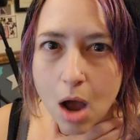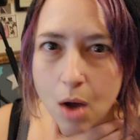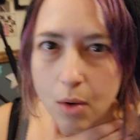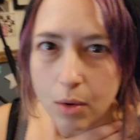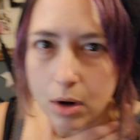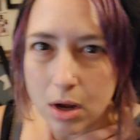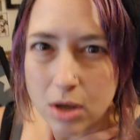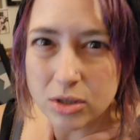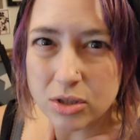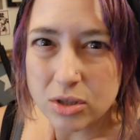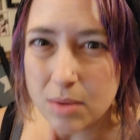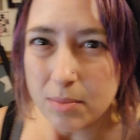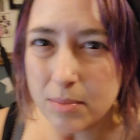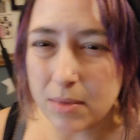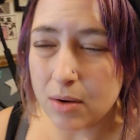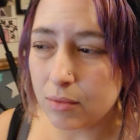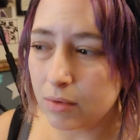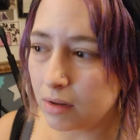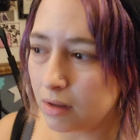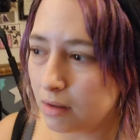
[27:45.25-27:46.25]
Oh, and also I'm
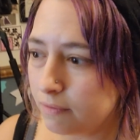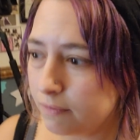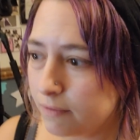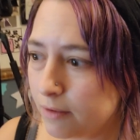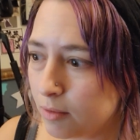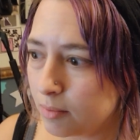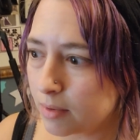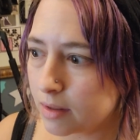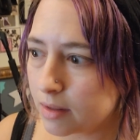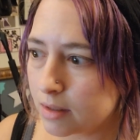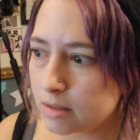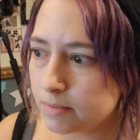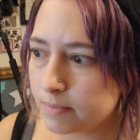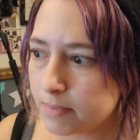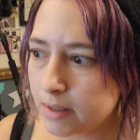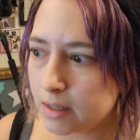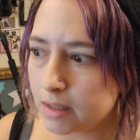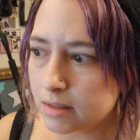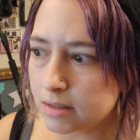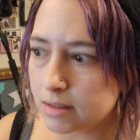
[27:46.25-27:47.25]
not really filming this
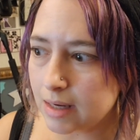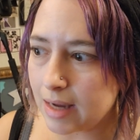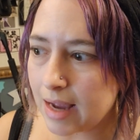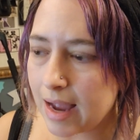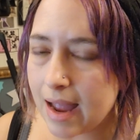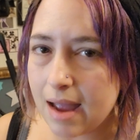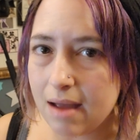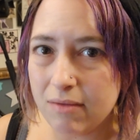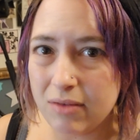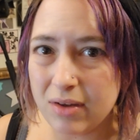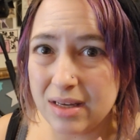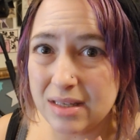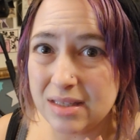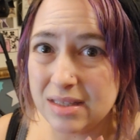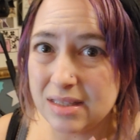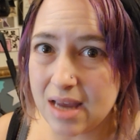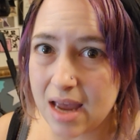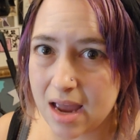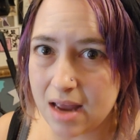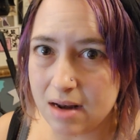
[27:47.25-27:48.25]
because like I have like
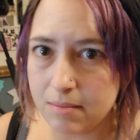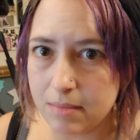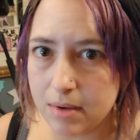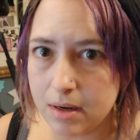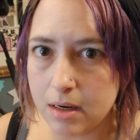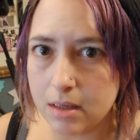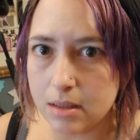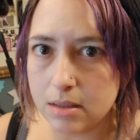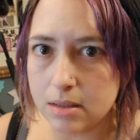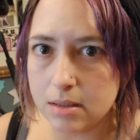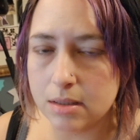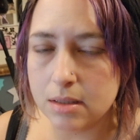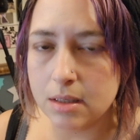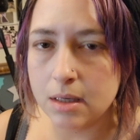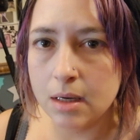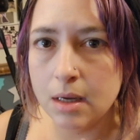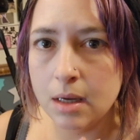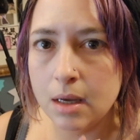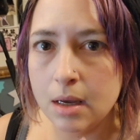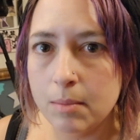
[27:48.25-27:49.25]
10 minutes
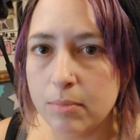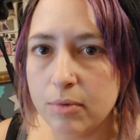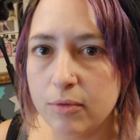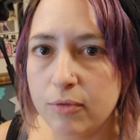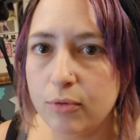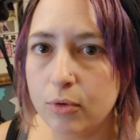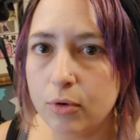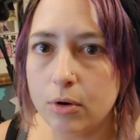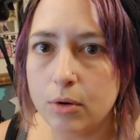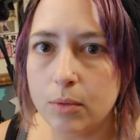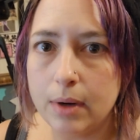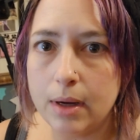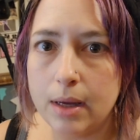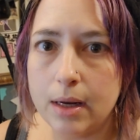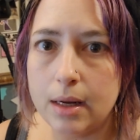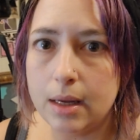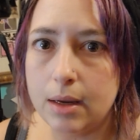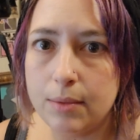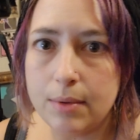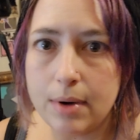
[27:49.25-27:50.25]
before we
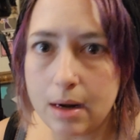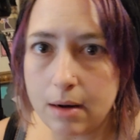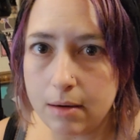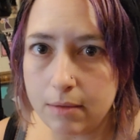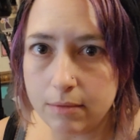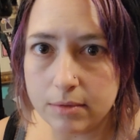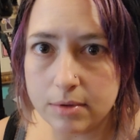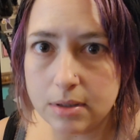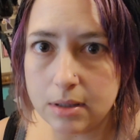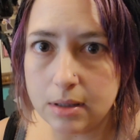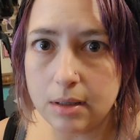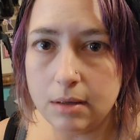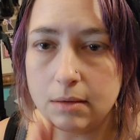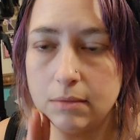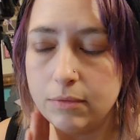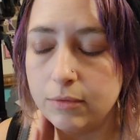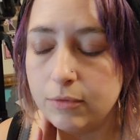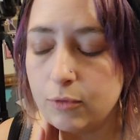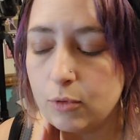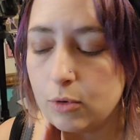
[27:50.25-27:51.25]
gotta get ready to leave
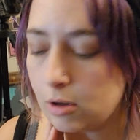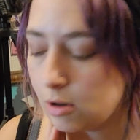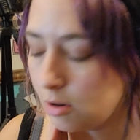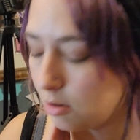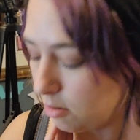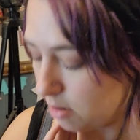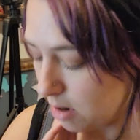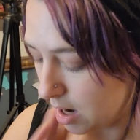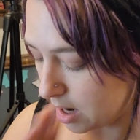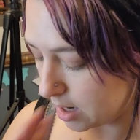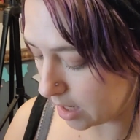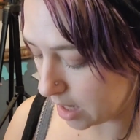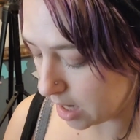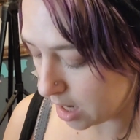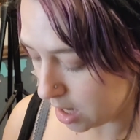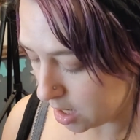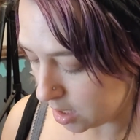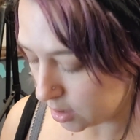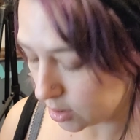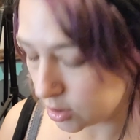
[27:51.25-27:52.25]
for karate.
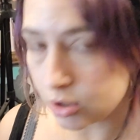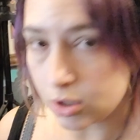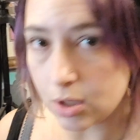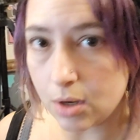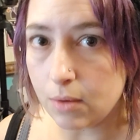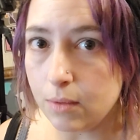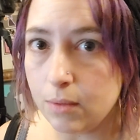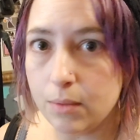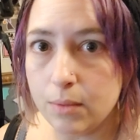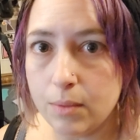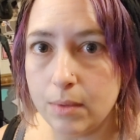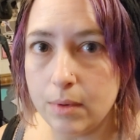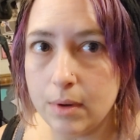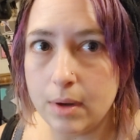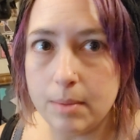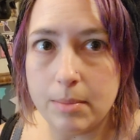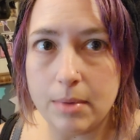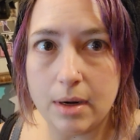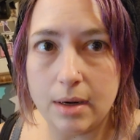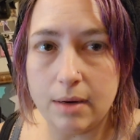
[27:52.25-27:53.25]
So
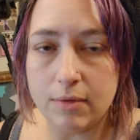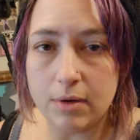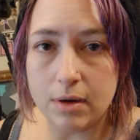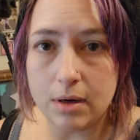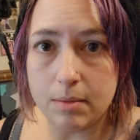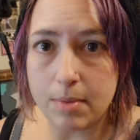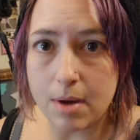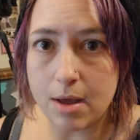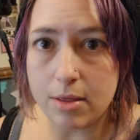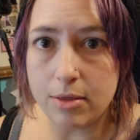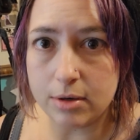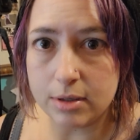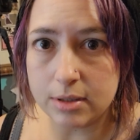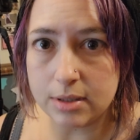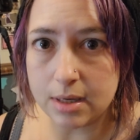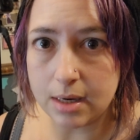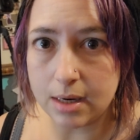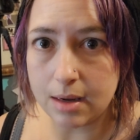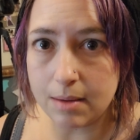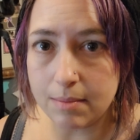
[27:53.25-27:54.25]
I'm not even gonna bother
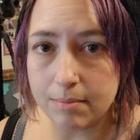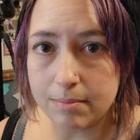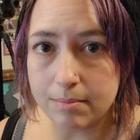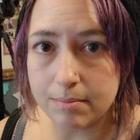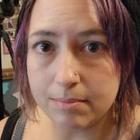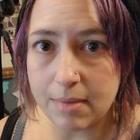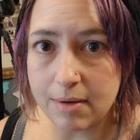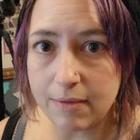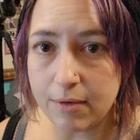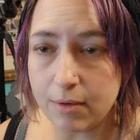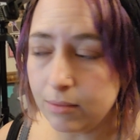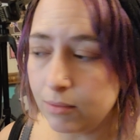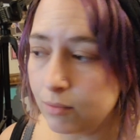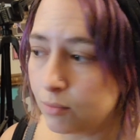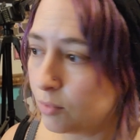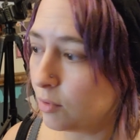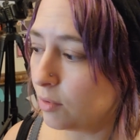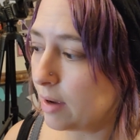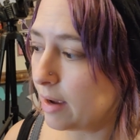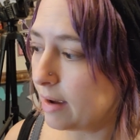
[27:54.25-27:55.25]
setting up my phone.
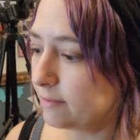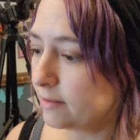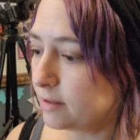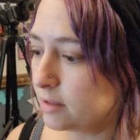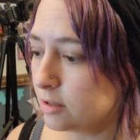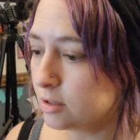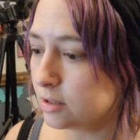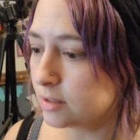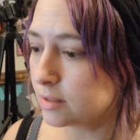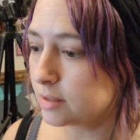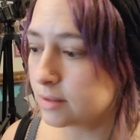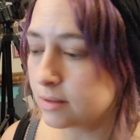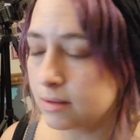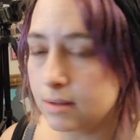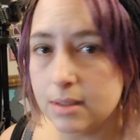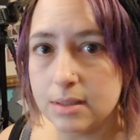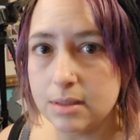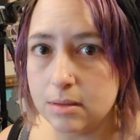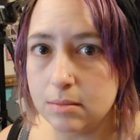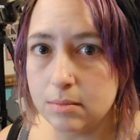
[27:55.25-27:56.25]
We'll have to this
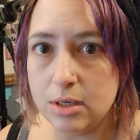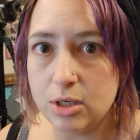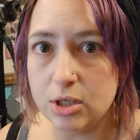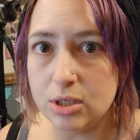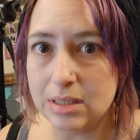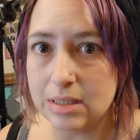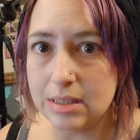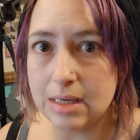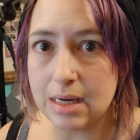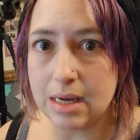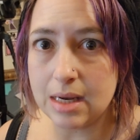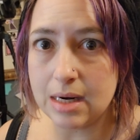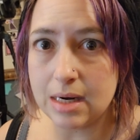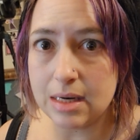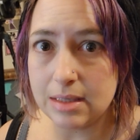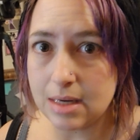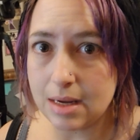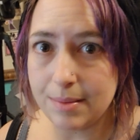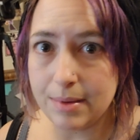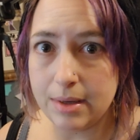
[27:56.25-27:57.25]
is me just sneaking in
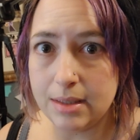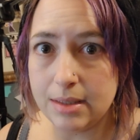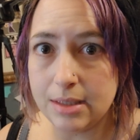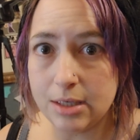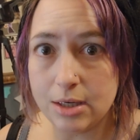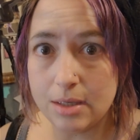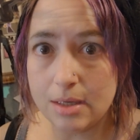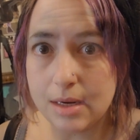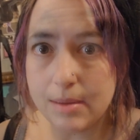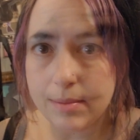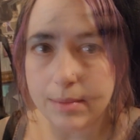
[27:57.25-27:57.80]
10 minutes here, 10